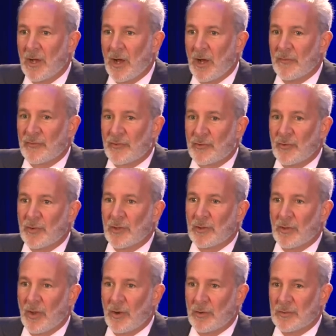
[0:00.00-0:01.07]
of
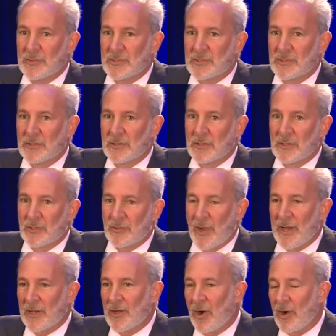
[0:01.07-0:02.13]
student loans,
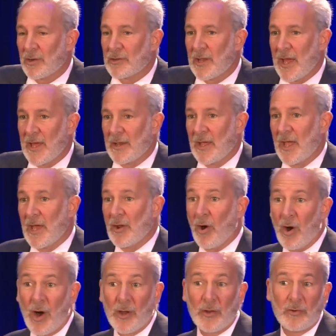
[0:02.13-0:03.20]
credit card debt, and
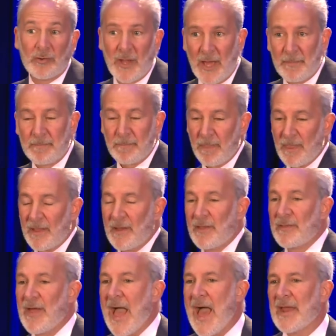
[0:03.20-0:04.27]
auto debt.
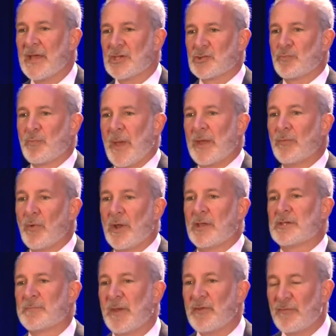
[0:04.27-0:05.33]
That has been what
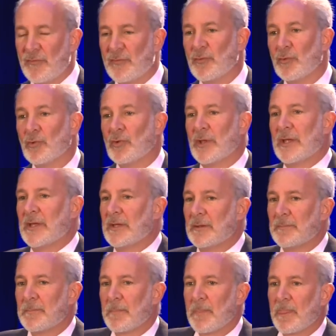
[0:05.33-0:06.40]
has been
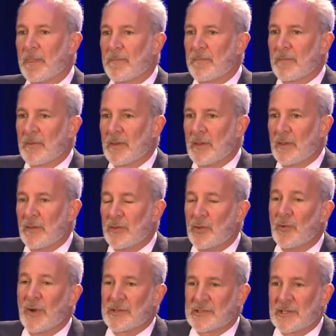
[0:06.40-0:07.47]
fueling
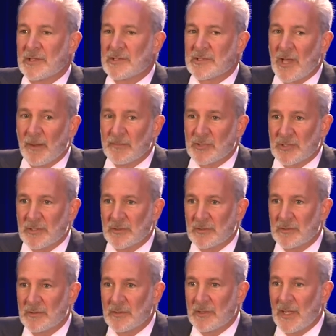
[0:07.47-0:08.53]
U.S. consumption.
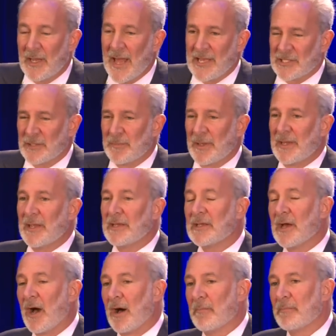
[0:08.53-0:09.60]
It hasn't been
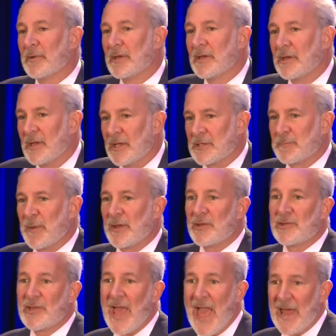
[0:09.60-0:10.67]
income, it's
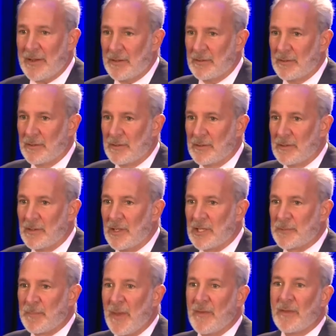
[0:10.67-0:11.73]
been debt.
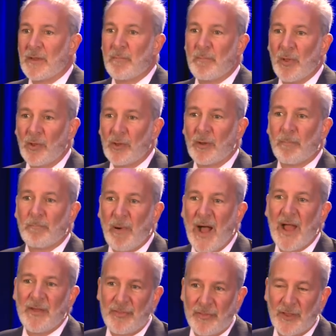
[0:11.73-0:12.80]
It's been the ability to
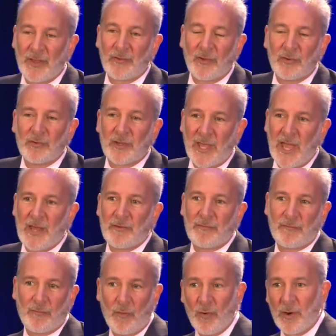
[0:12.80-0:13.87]
buy things that you can't
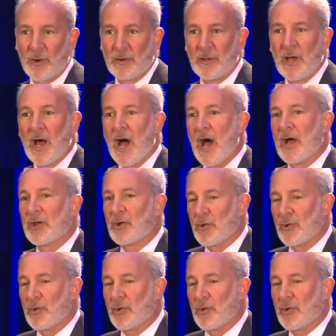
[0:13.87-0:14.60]
afford on